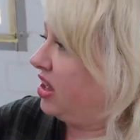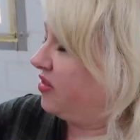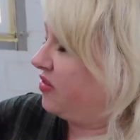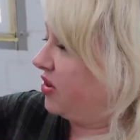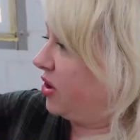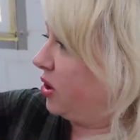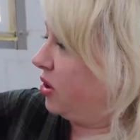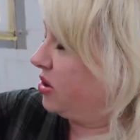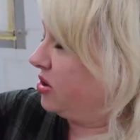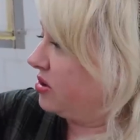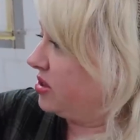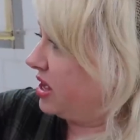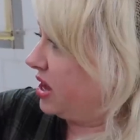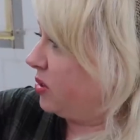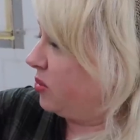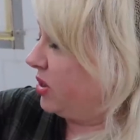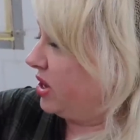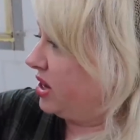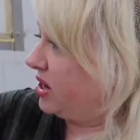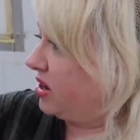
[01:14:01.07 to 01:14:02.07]
If under
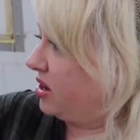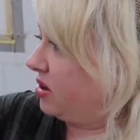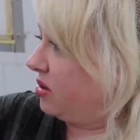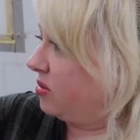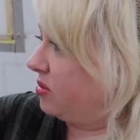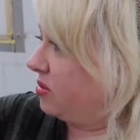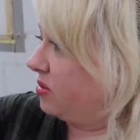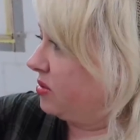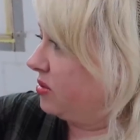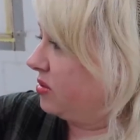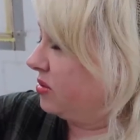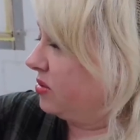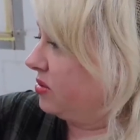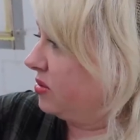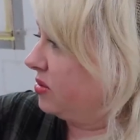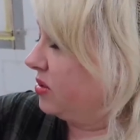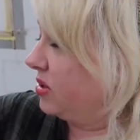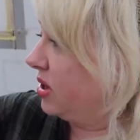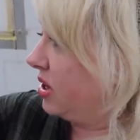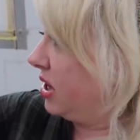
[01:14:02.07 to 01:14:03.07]
that window
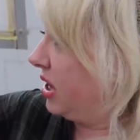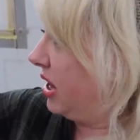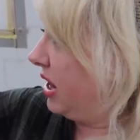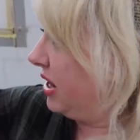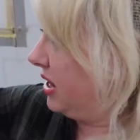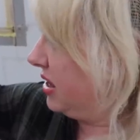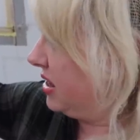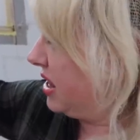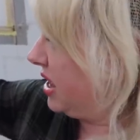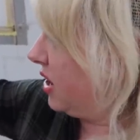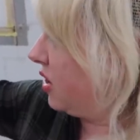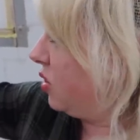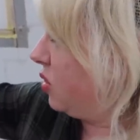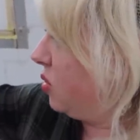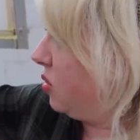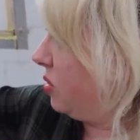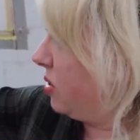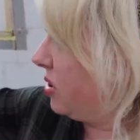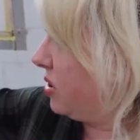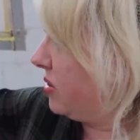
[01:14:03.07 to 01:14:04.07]
and in that
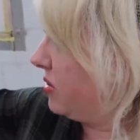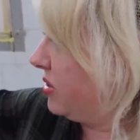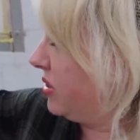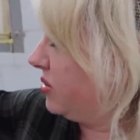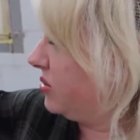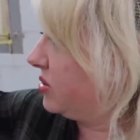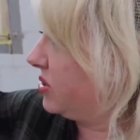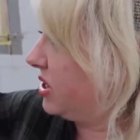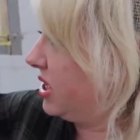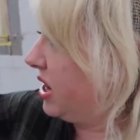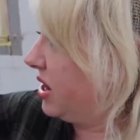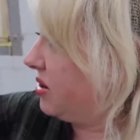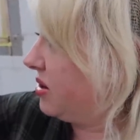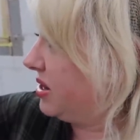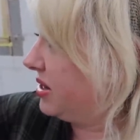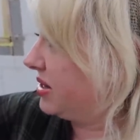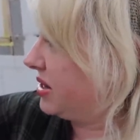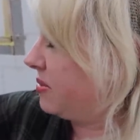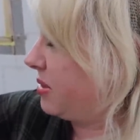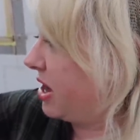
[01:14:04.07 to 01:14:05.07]
corner, those are the
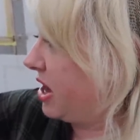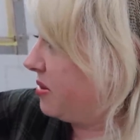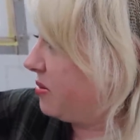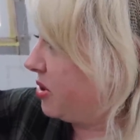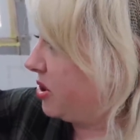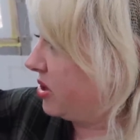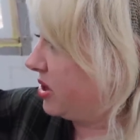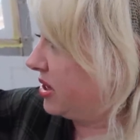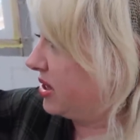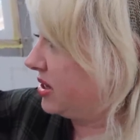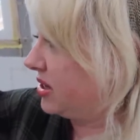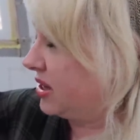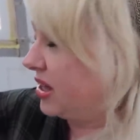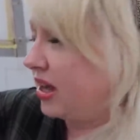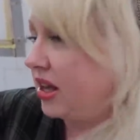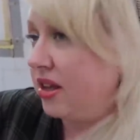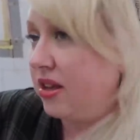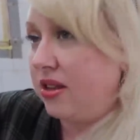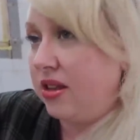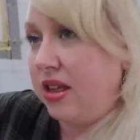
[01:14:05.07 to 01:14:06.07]
areas I'm eyeballing to
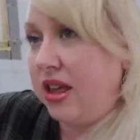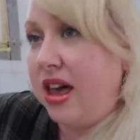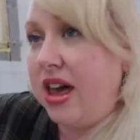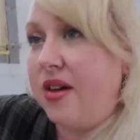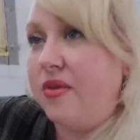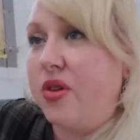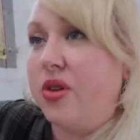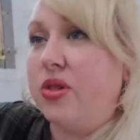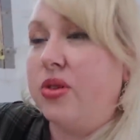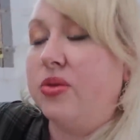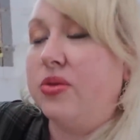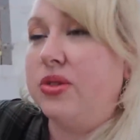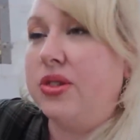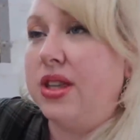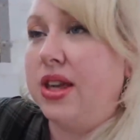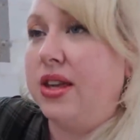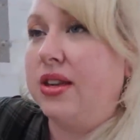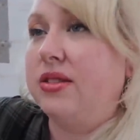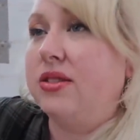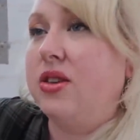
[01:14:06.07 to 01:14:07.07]
like have all those
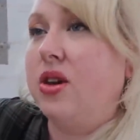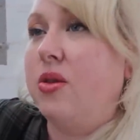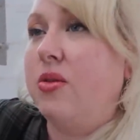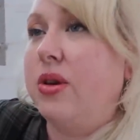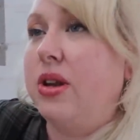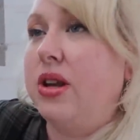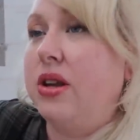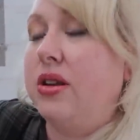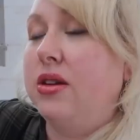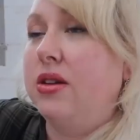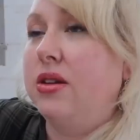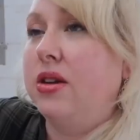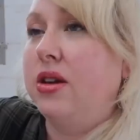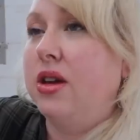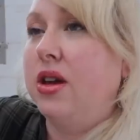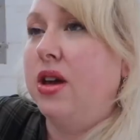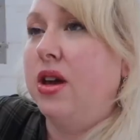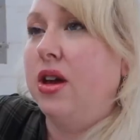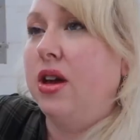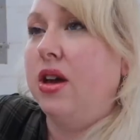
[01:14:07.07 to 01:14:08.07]
things going.
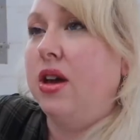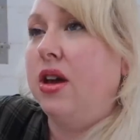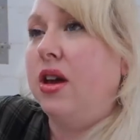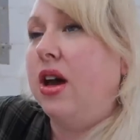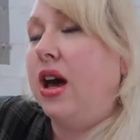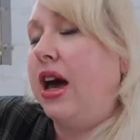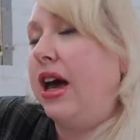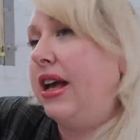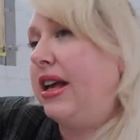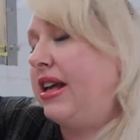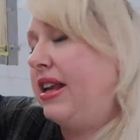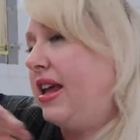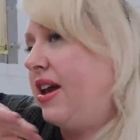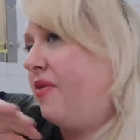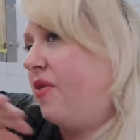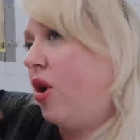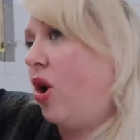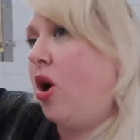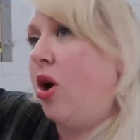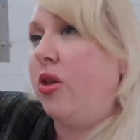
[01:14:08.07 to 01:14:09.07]
I can
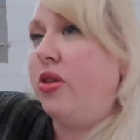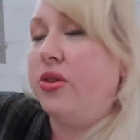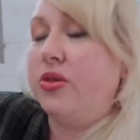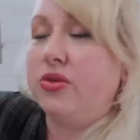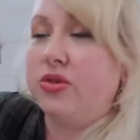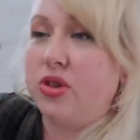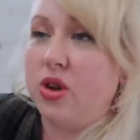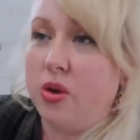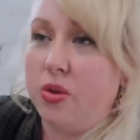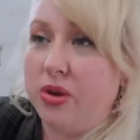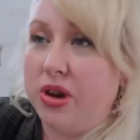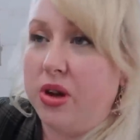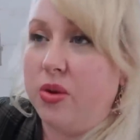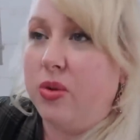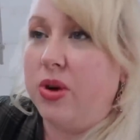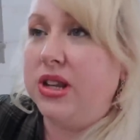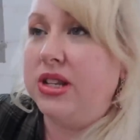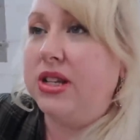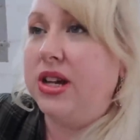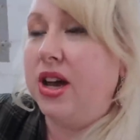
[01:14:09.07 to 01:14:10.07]
have all those going at
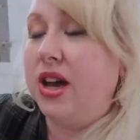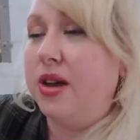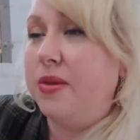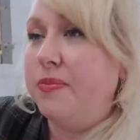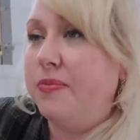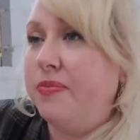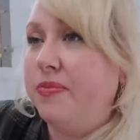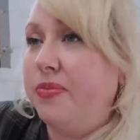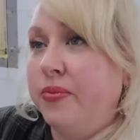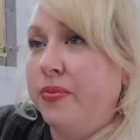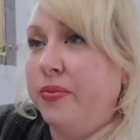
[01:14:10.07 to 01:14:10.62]
one time?